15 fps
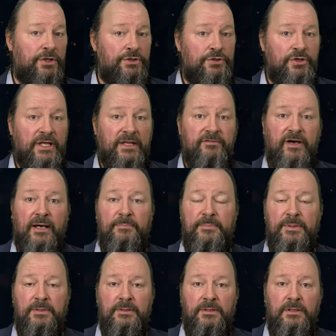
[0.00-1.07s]
to give
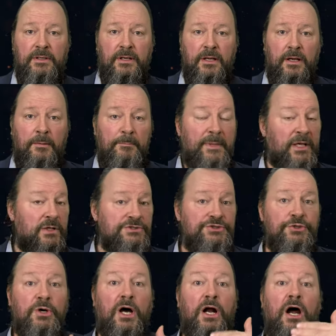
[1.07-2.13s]
up because
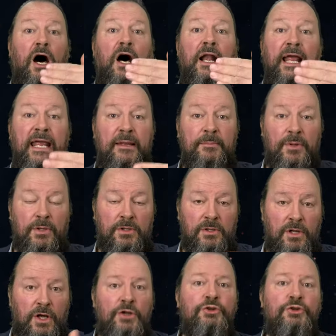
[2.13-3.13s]
you are unable